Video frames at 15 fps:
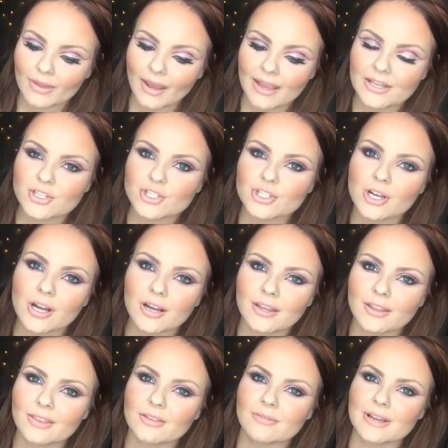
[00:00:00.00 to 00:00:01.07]

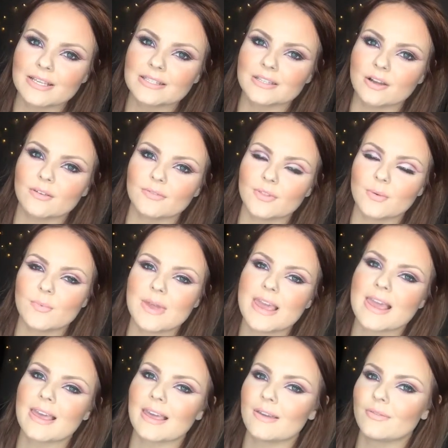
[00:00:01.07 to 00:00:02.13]
Enjoy the rest of the
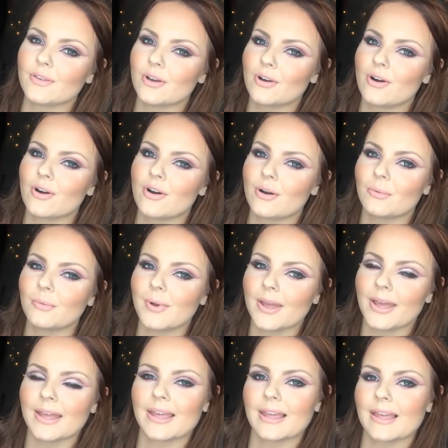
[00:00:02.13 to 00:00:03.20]
week if you're
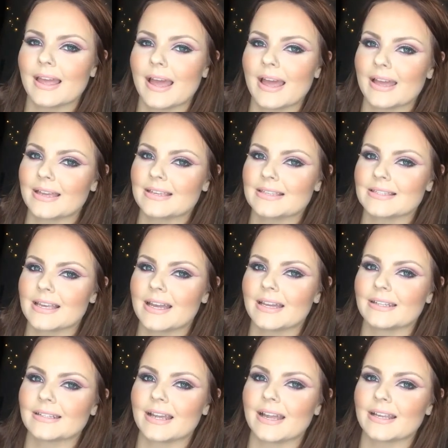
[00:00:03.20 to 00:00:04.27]
working, guys,
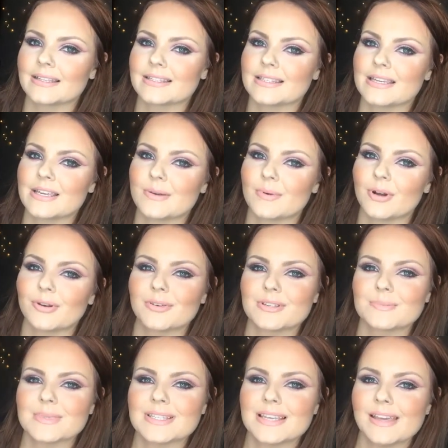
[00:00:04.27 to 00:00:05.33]
and I'll see you on
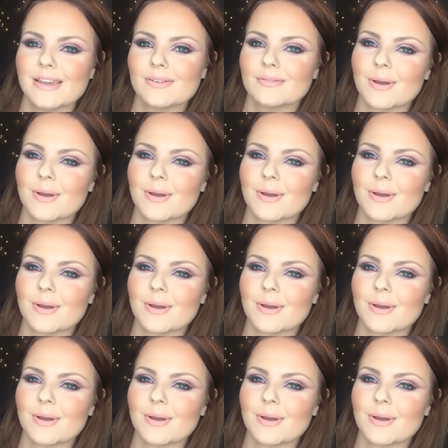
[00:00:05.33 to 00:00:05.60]
Christmas Eve.